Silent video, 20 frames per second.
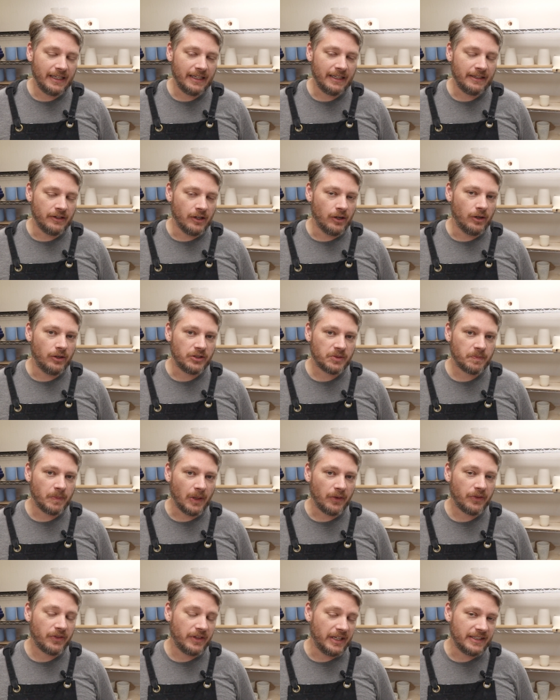it knows
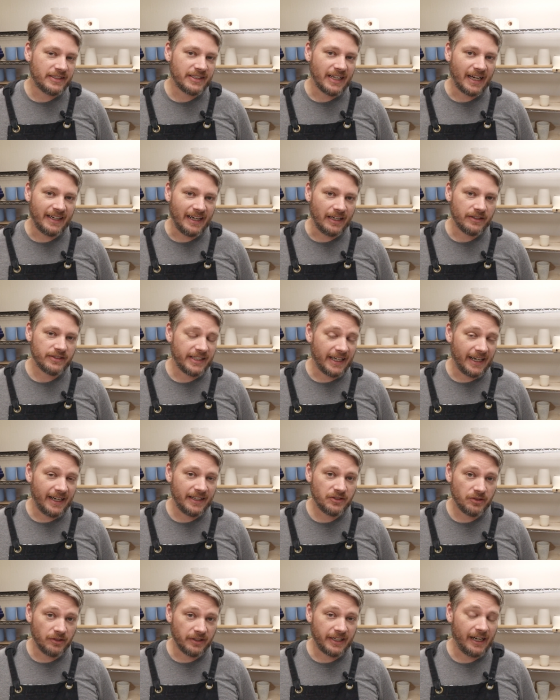both the inside and
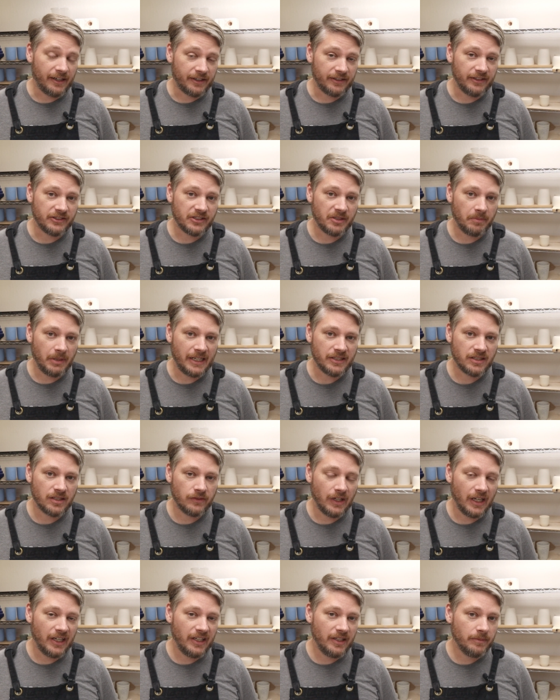outside, so it calculates the plaster
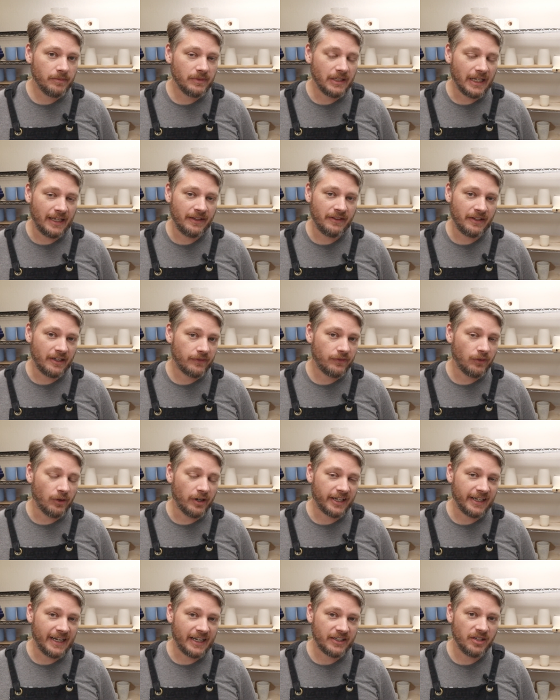volume, and therefore
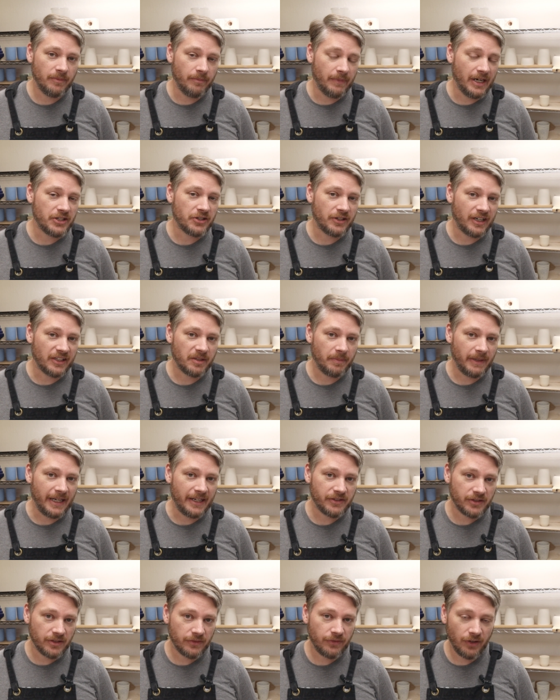it can actually measure out the
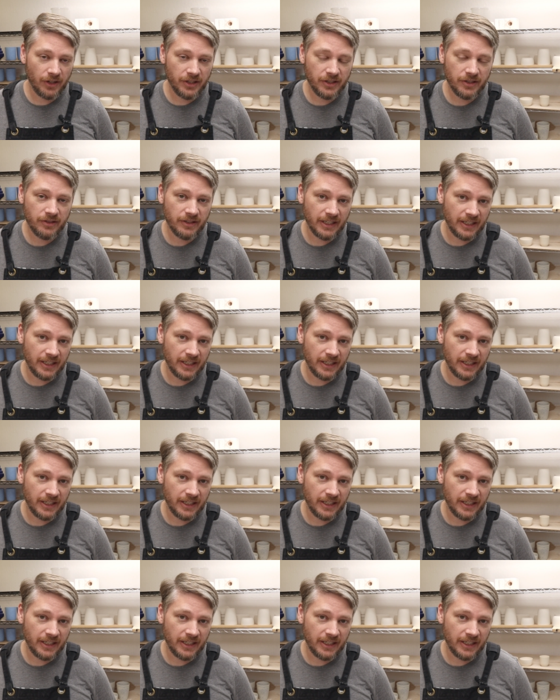plaster for you.